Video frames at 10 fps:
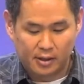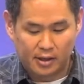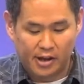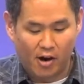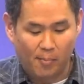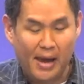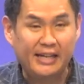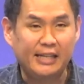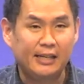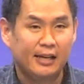There are
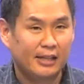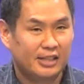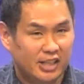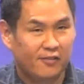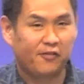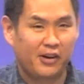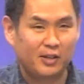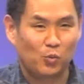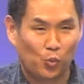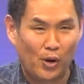many different
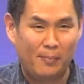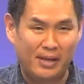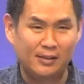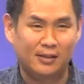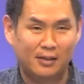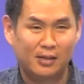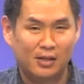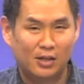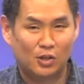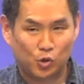women
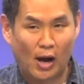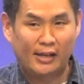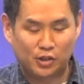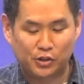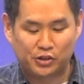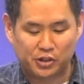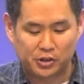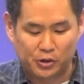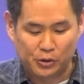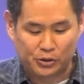trying to
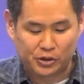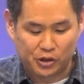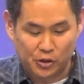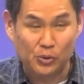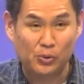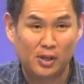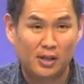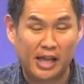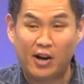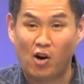seduce you
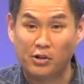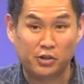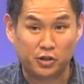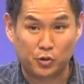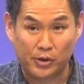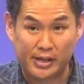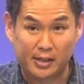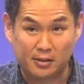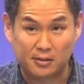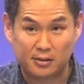that are on your
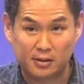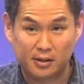screens,